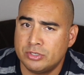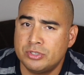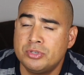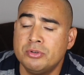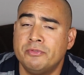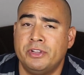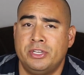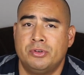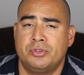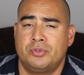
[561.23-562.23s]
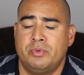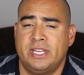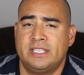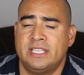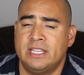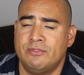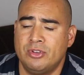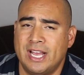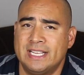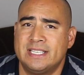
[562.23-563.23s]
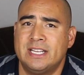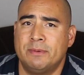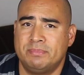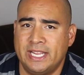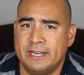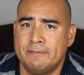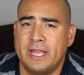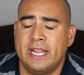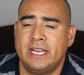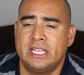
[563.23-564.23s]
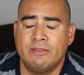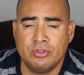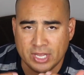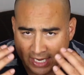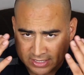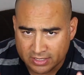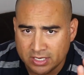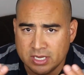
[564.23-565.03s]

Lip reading: 2 videos a week to give you guys an update and to give you guys